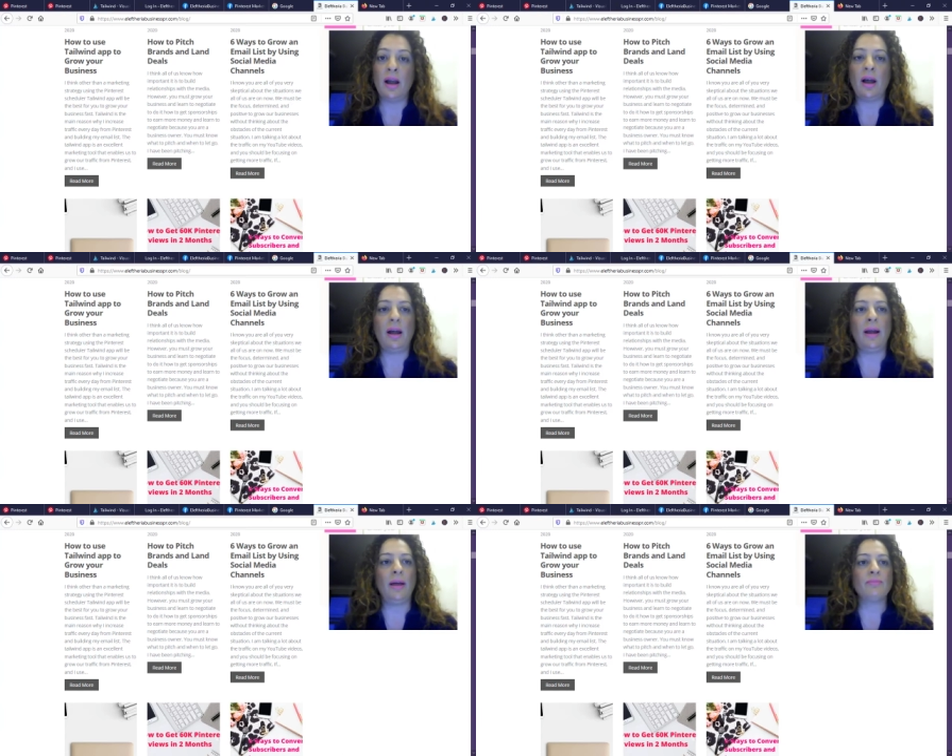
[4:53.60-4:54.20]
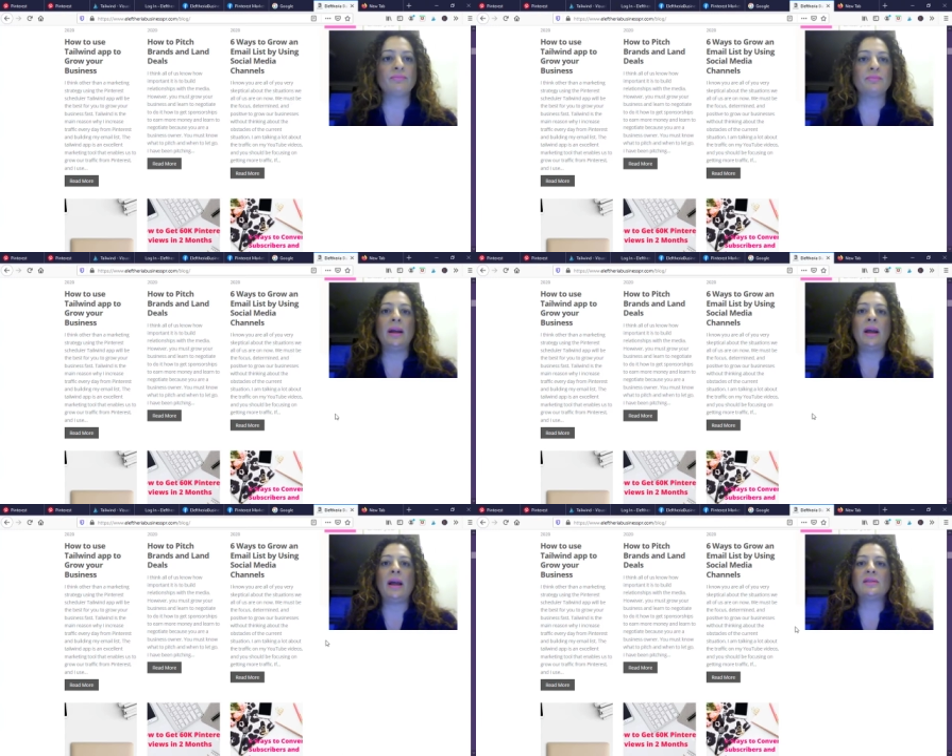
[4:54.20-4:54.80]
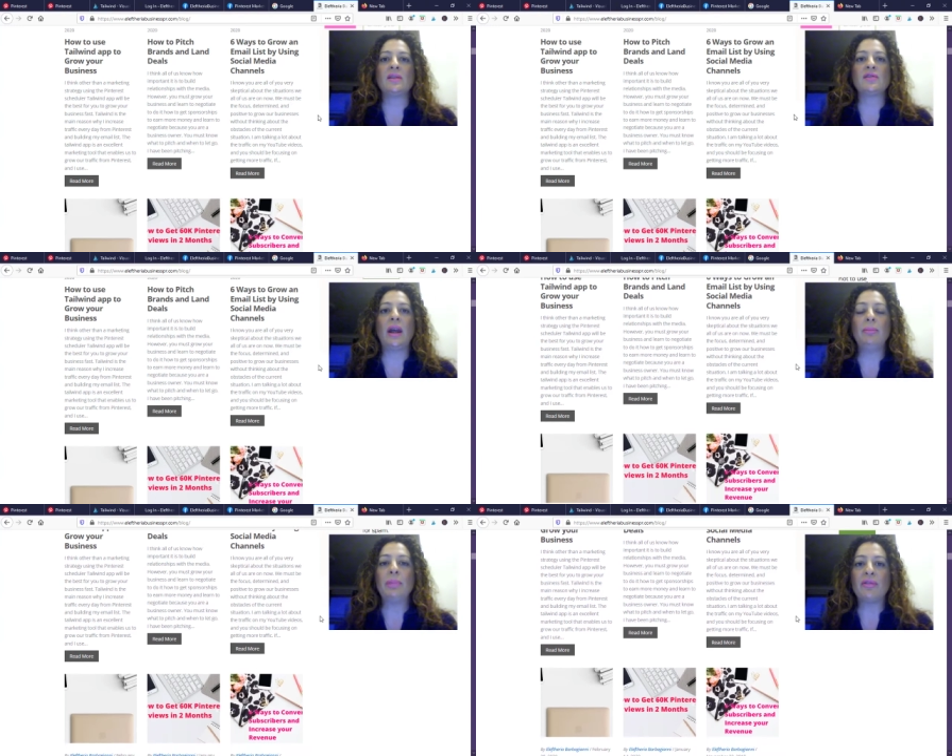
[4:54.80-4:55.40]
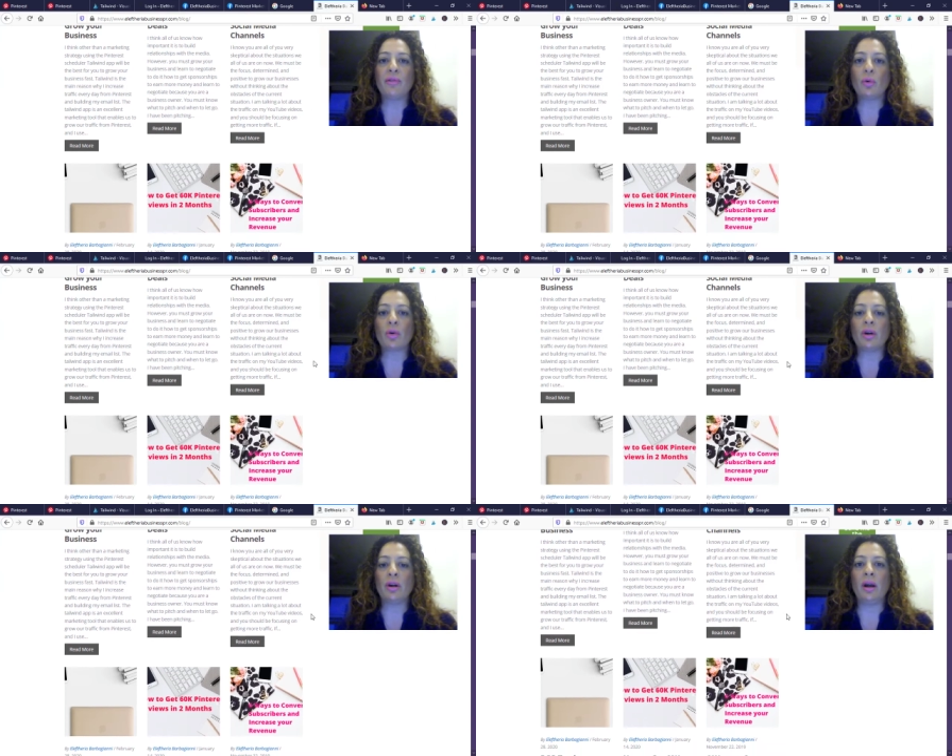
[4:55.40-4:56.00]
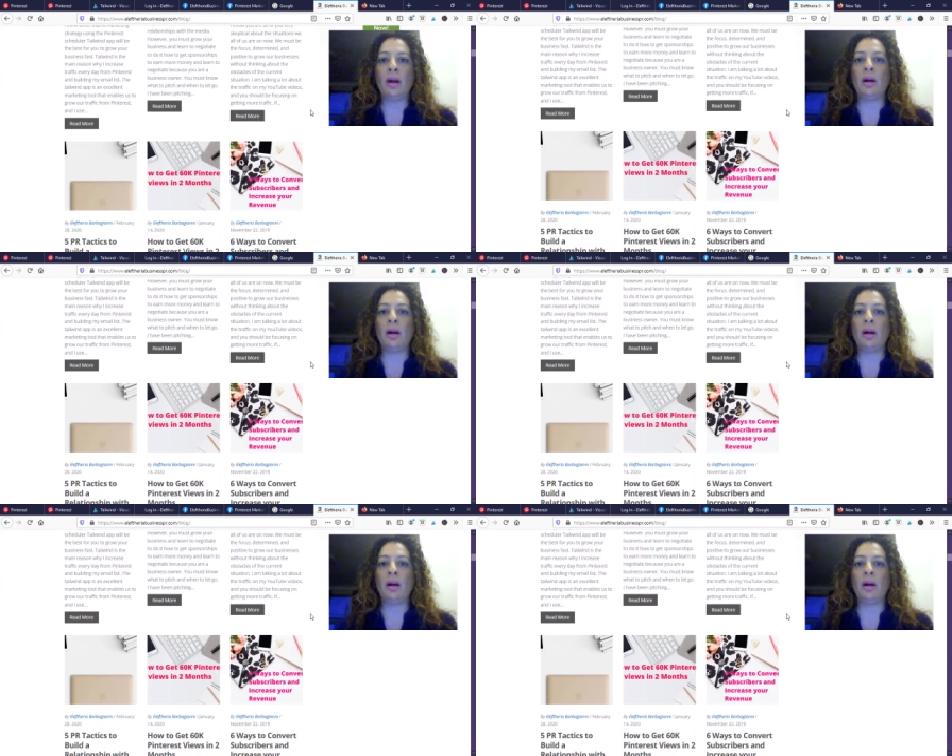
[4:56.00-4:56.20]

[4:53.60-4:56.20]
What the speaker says: As I said before,